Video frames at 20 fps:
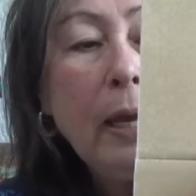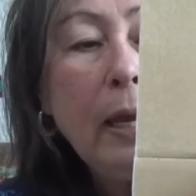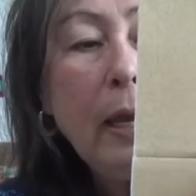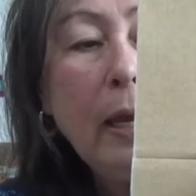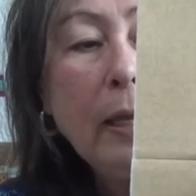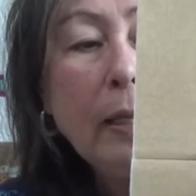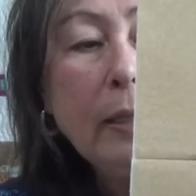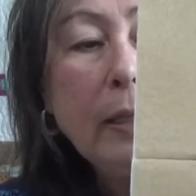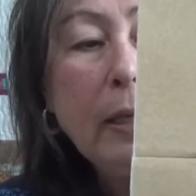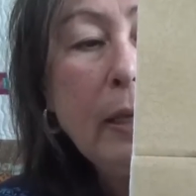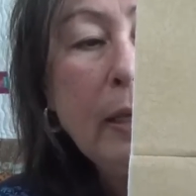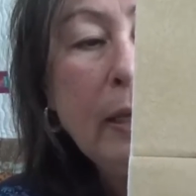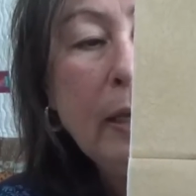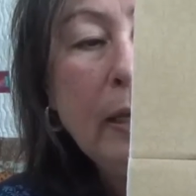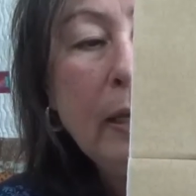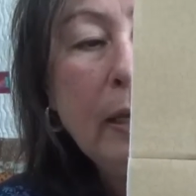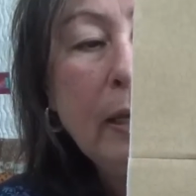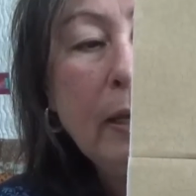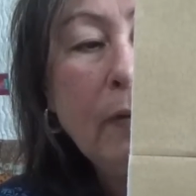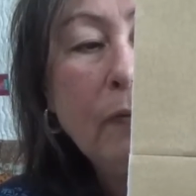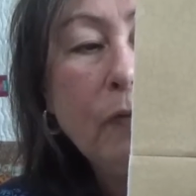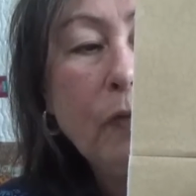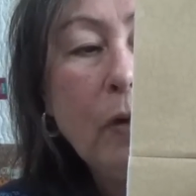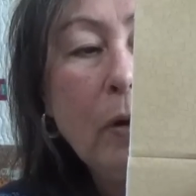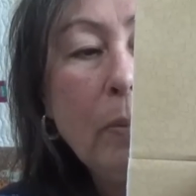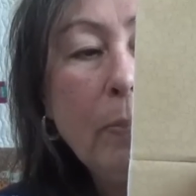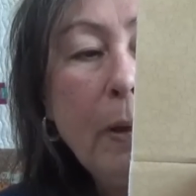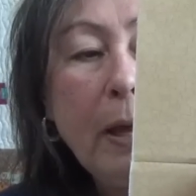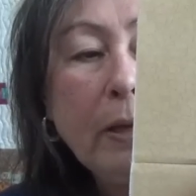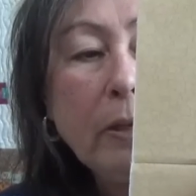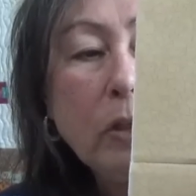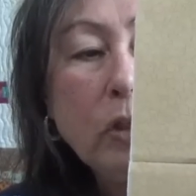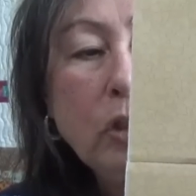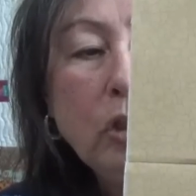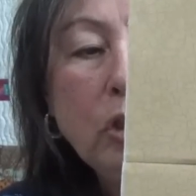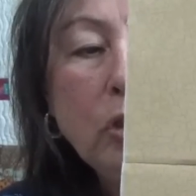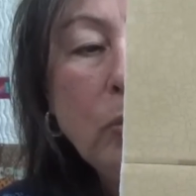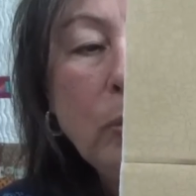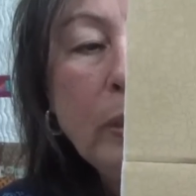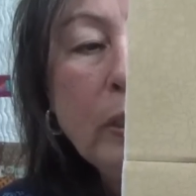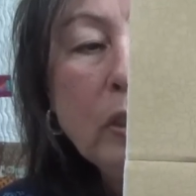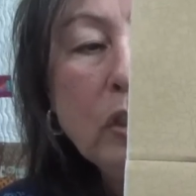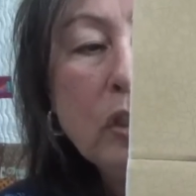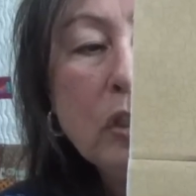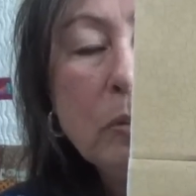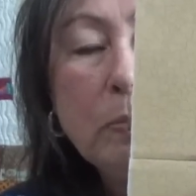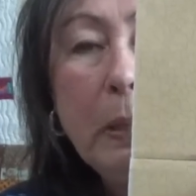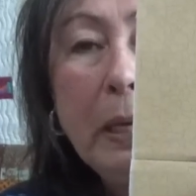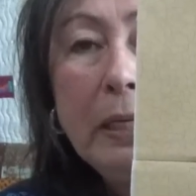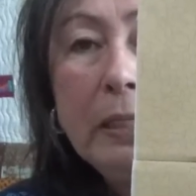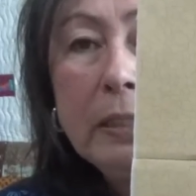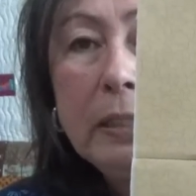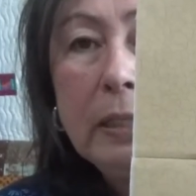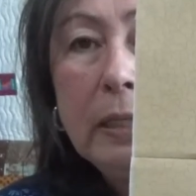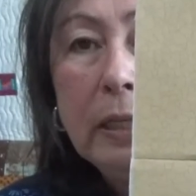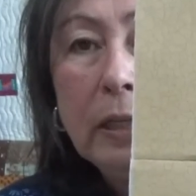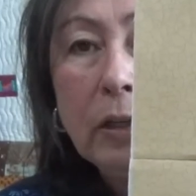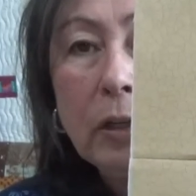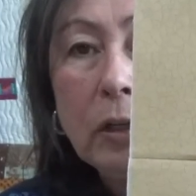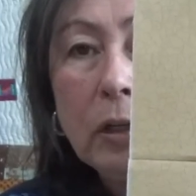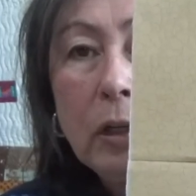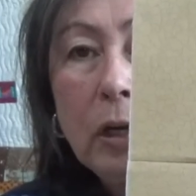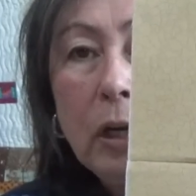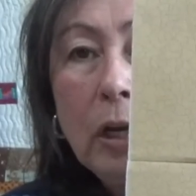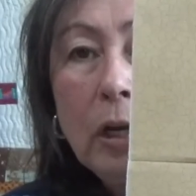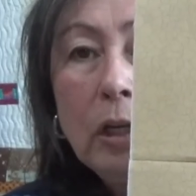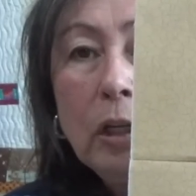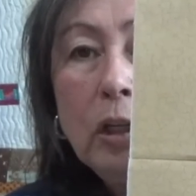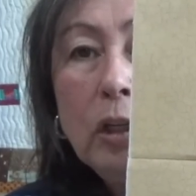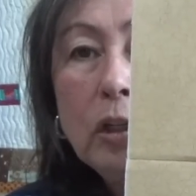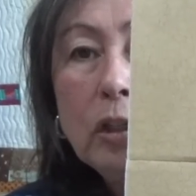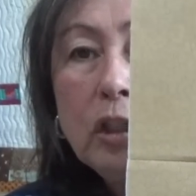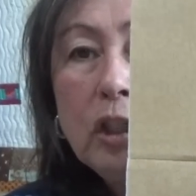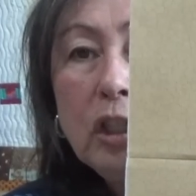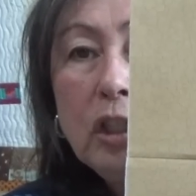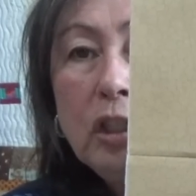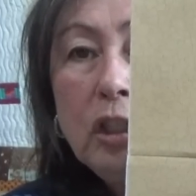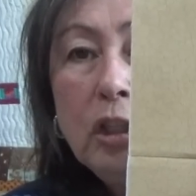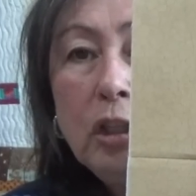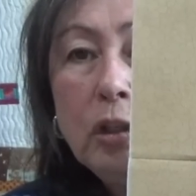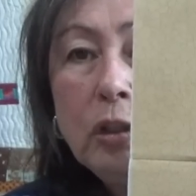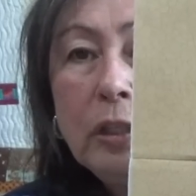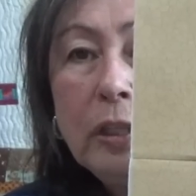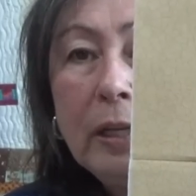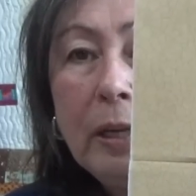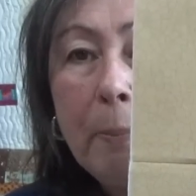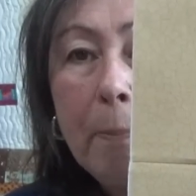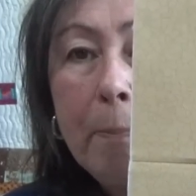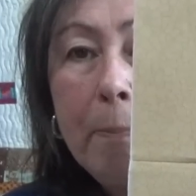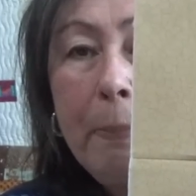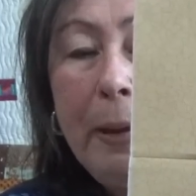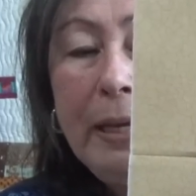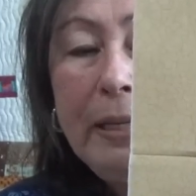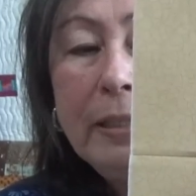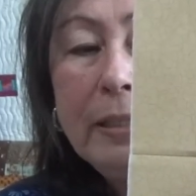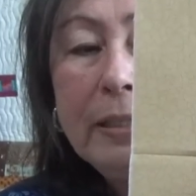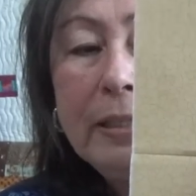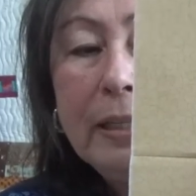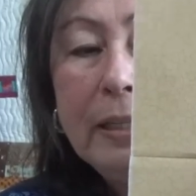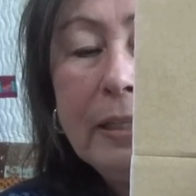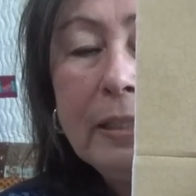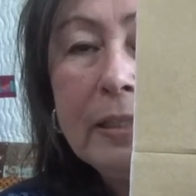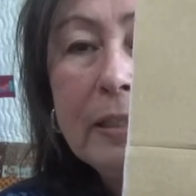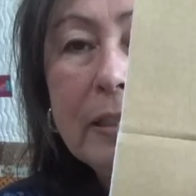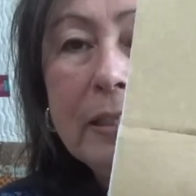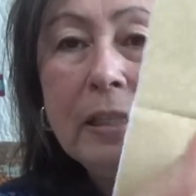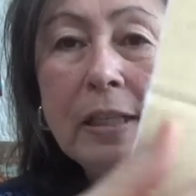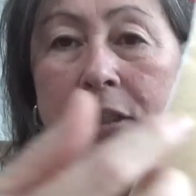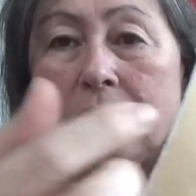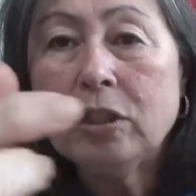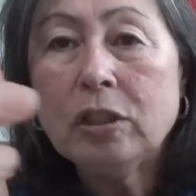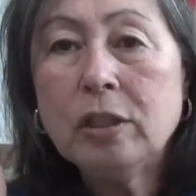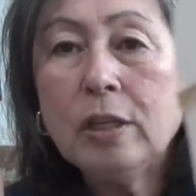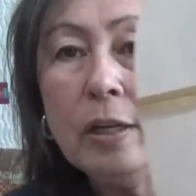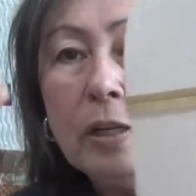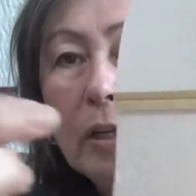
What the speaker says: And for about a 2-inch space here, you're just using a basting stitch.